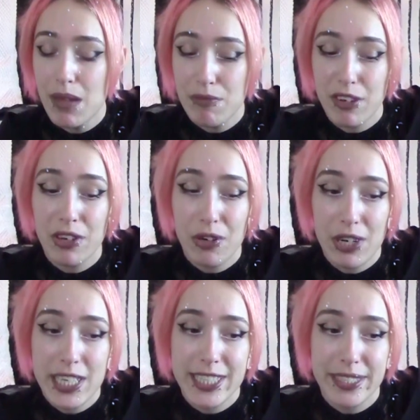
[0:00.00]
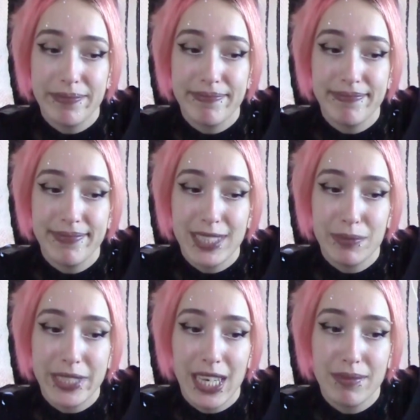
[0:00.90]
I'm very cringy
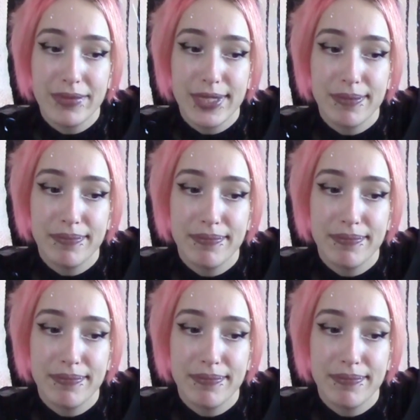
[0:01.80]
sometimes.